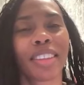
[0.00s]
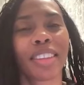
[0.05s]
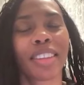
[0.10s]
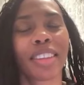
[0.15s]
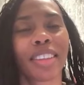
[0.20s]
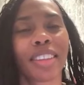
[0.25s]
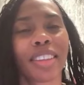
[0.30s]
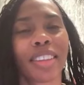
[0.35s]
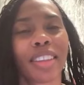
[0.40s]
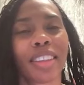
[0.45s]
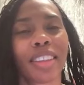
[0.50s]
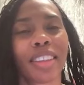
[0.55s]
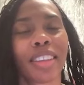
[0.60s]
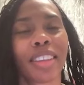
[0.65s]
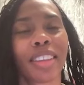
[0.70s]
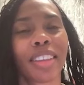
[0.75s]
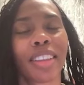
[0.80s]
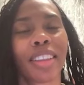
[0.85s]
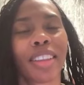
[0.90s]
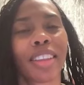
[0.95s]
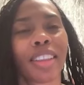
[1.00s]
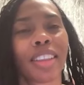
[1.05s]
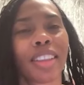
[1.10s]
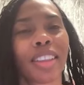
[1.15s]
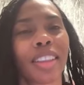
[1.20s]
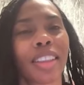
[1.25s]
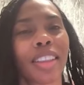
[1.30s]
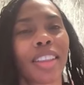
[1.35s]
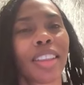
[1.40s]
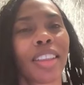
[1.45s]

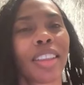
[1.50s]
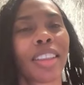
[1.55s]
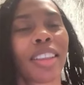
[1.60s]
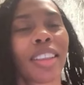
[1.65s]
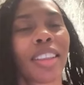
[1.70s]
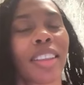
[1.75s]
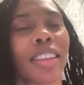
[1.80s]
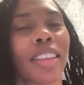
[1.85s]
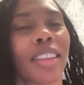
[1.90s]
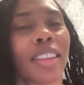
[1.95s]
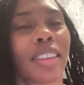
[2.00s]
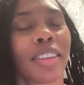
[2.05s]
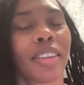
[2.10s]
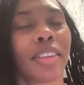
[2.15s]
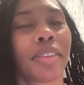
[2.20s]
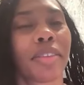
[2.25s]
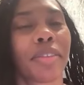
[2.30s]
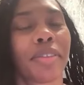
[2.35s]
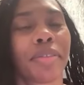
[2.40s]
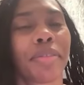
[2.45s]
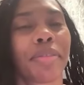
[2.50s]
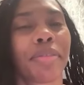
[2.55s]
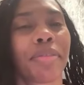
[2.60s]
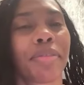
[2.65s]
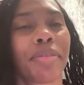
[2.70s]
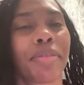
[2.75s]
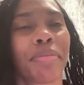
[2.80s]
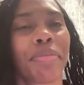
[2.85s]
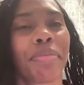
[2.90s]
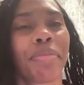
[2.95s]

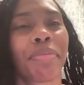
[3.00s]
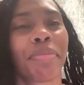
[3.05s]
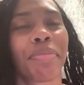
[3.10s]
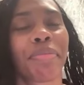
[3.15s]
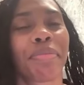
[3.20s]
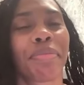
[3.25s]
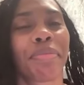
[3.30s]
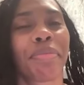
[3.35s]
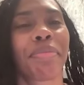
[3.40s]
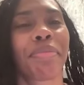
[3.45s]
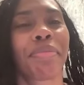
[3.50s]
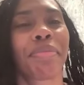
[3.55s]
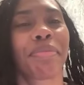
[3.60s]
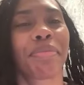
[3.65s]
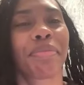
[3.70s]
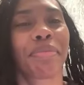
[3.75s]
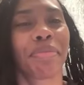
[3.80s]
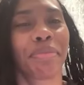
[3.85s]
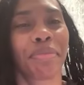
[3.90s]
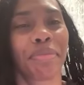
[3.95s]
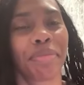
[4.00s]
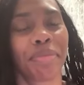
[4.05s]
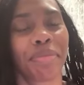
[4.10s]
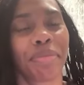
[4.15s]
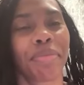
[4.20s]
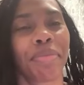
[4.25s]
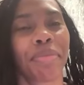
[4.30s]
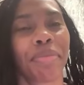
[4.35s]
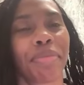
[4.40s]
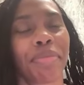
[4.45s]

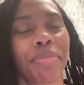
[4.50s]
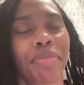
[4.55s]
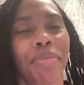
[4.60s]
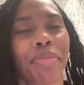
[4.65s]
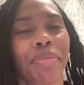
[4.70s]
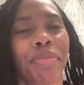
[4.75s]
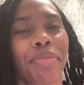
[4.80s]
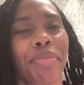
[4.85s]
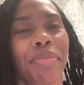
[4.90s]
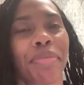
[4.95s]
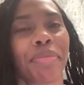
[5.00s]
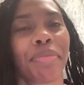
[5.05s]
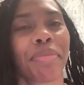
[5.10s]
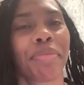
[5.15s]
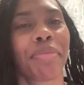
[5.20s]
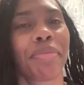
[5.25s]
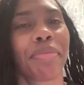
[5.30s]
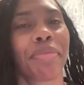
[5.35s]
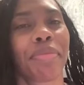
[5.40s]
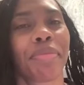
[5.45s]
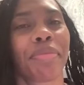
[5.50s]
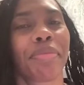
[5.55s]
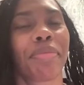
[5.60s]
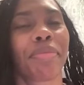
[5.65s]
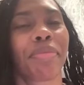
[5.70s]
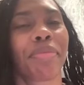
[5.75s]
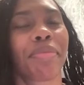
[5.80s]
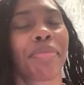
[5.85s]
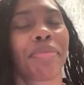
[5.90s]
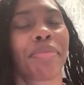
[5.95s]

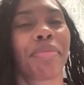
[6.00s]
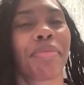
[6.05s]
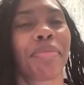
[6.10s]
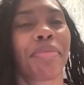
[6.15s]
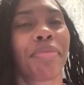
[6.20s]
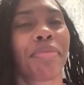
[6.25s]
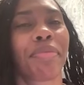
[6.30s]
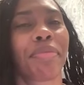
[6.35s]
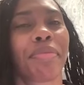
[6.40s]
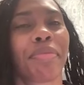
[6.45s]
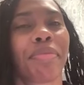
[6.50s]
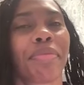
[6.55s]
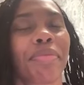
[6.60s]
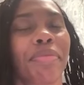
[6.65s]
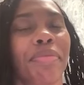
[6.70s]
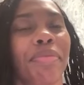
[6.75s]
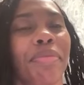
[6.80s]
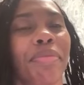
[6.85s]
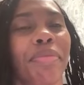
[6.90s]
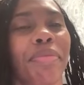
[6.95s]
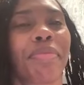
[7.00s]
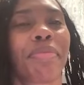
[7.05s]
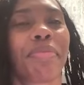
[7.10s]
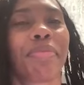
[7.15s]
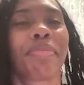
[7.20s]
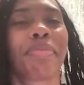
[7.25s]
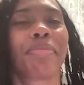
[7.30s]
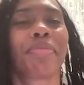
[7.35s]
The person shown says nothing.